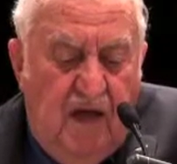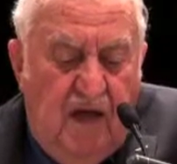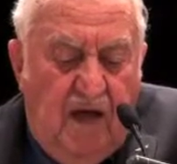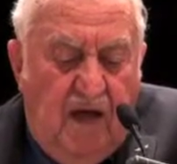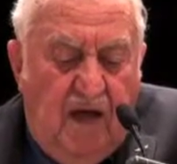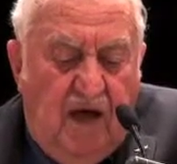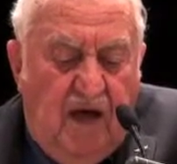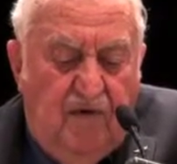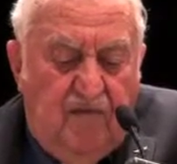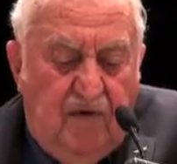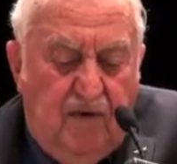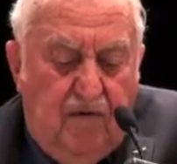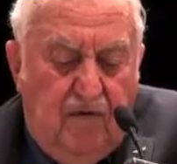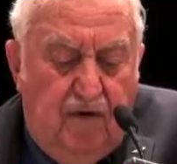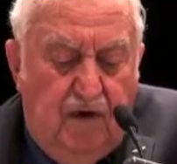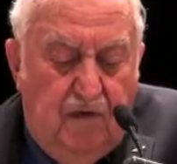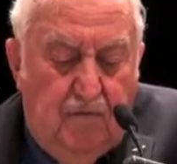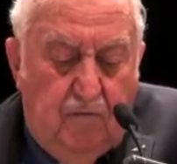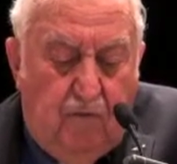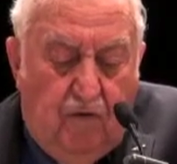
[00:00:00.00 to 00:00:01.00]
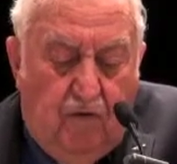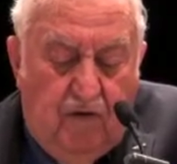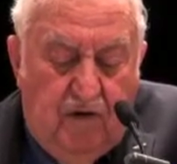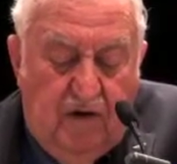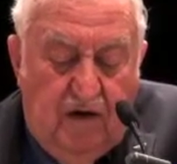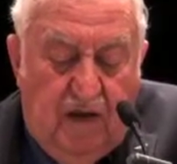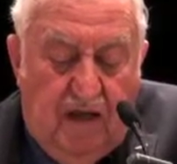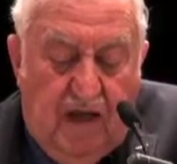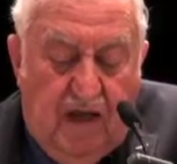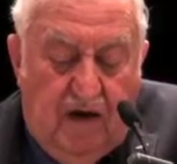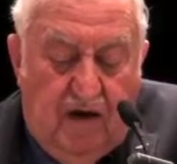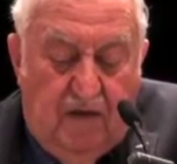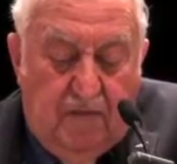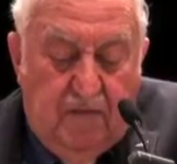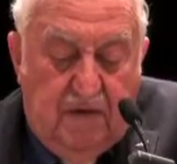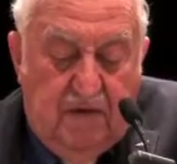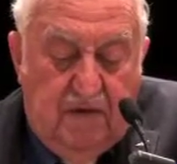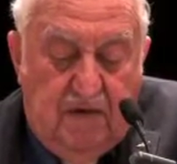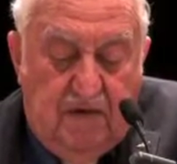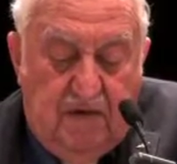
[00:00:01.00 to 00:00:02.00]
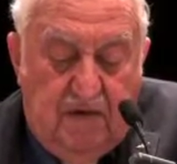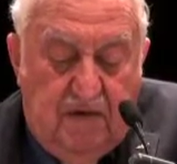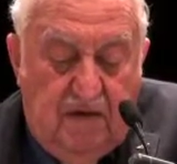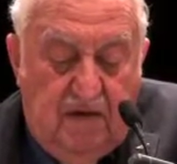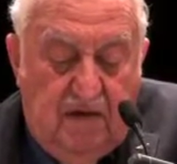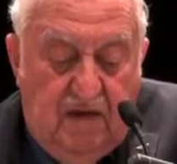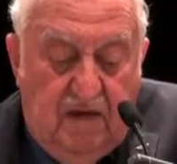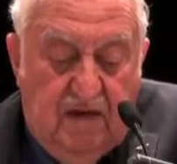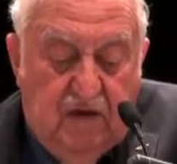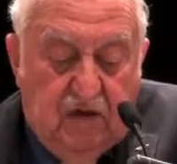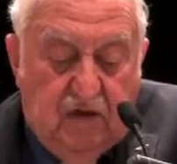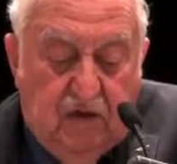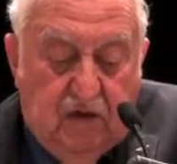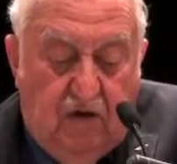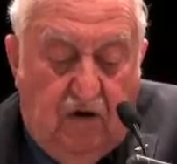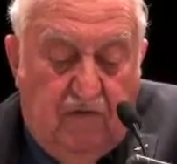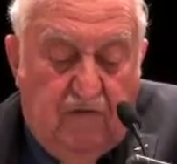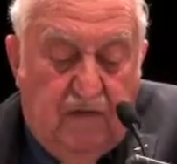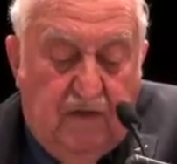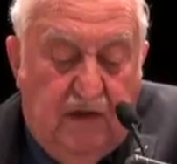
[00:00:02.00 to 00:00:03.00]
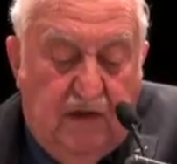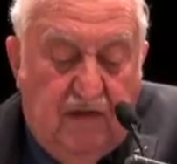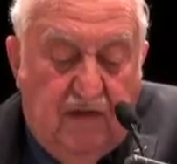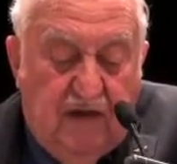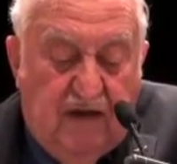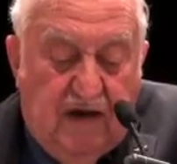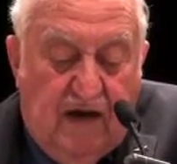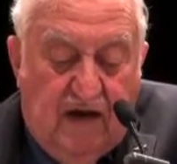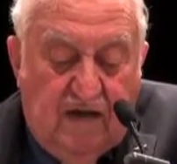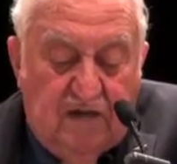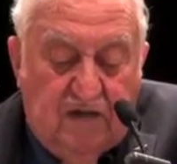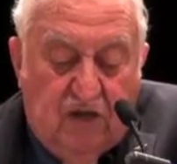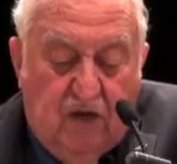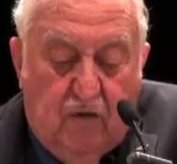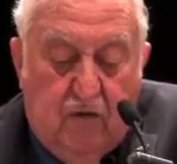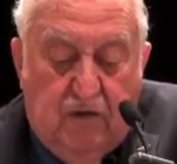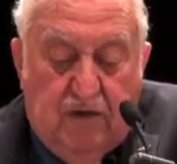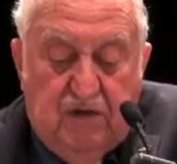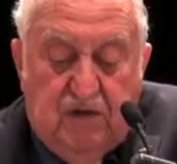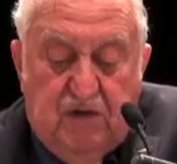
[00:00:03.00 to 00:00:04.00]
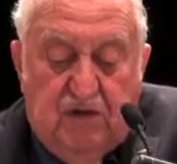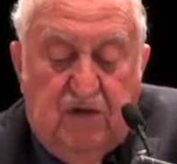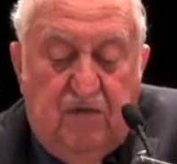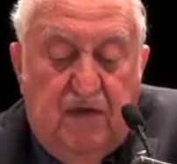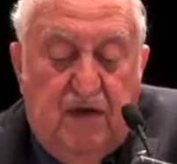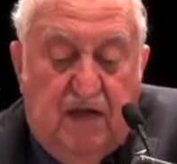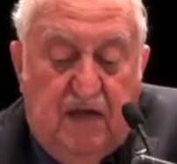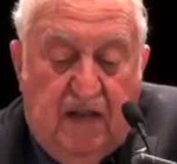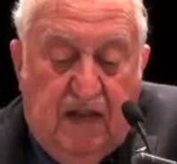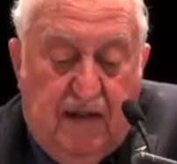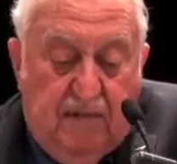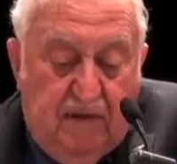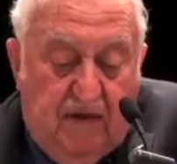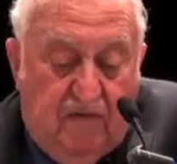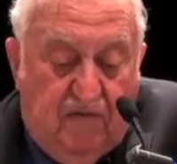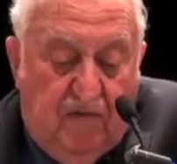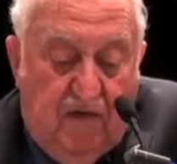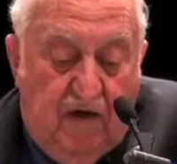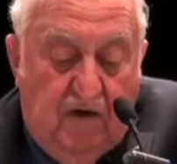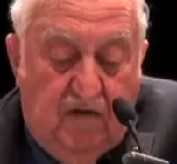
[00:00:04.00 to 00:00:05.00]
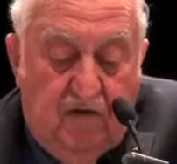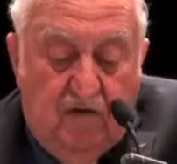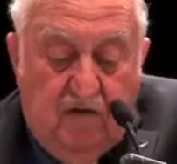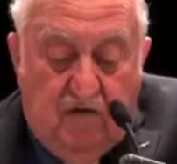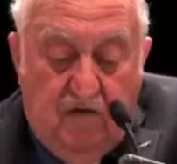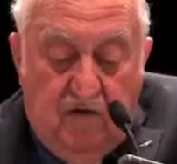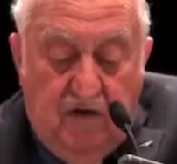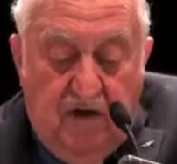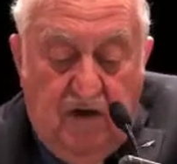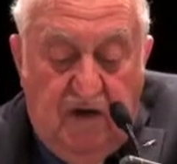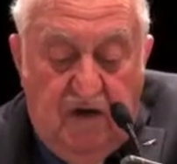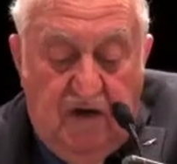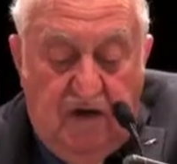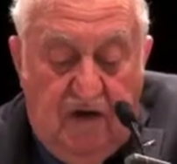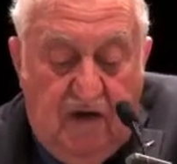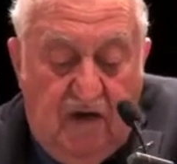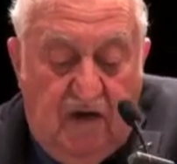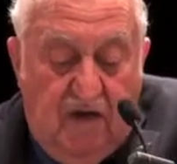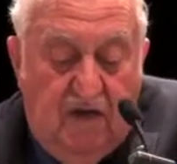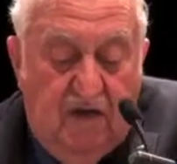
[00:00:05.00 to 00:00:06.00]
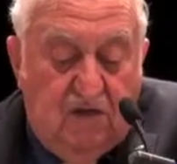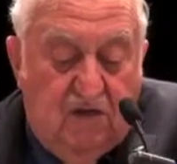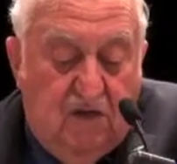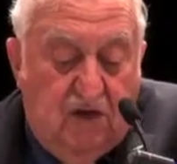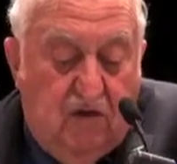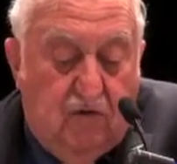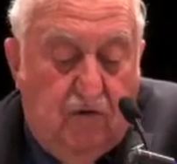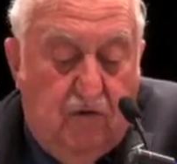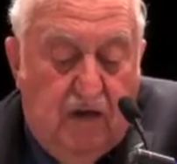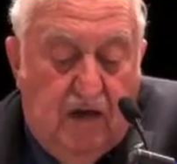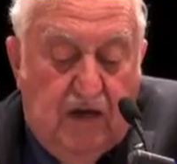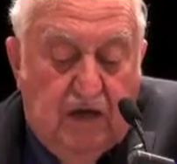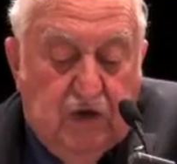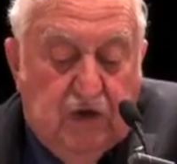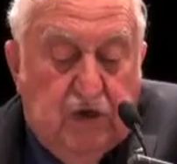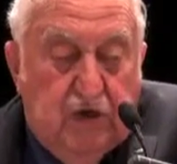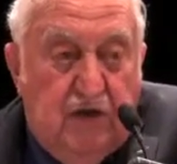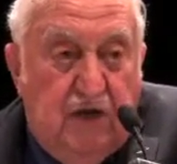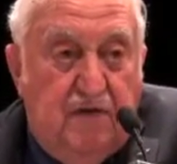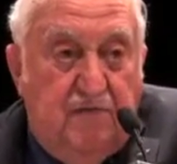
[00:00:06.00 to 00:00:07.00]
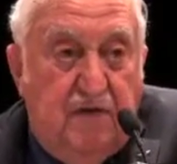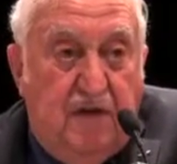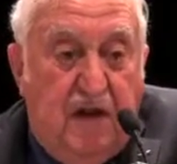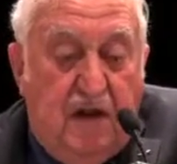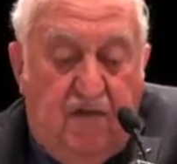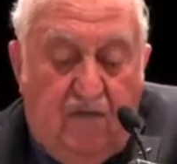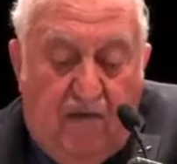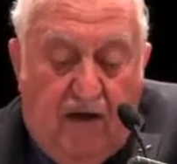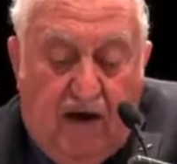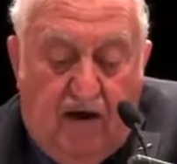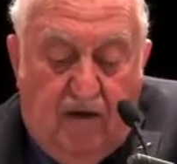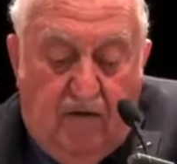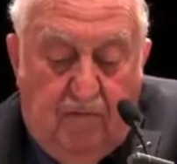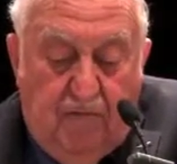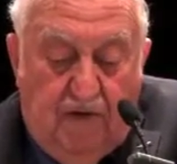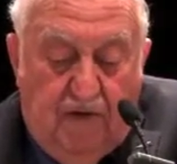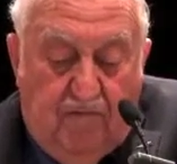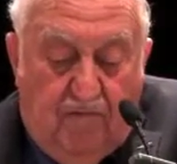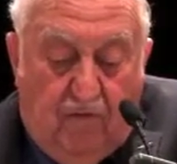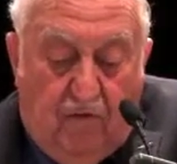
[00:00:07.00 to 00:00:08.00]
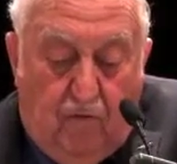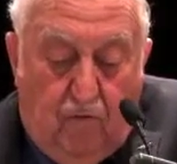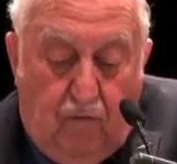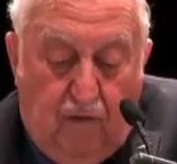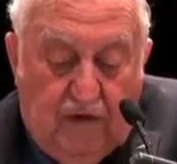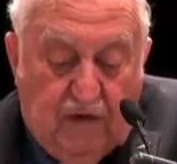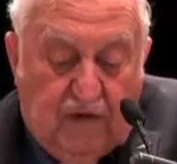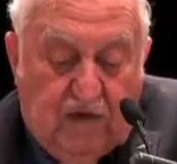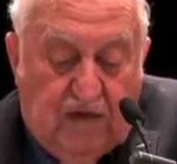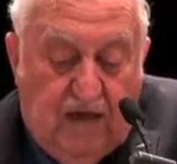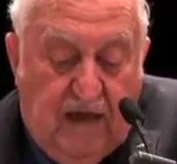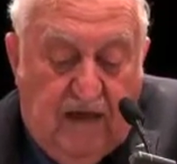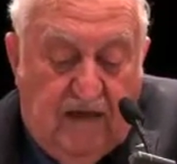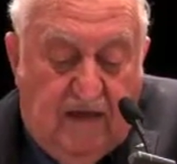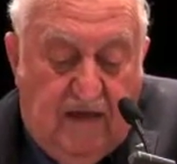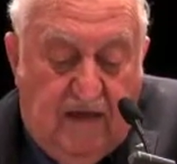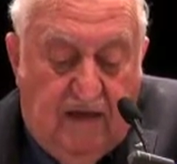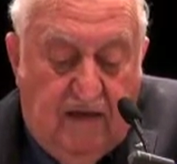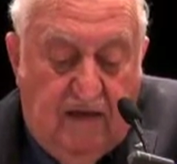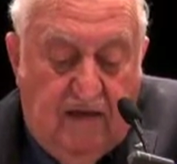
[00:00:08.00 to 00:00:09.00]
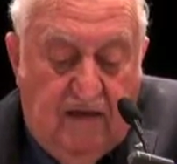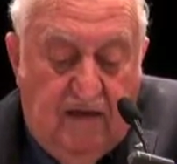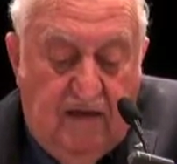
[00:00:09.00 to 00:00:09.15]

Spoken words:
A very important element in softening the consequences of economic failure is the creation of an environment for risk-taking.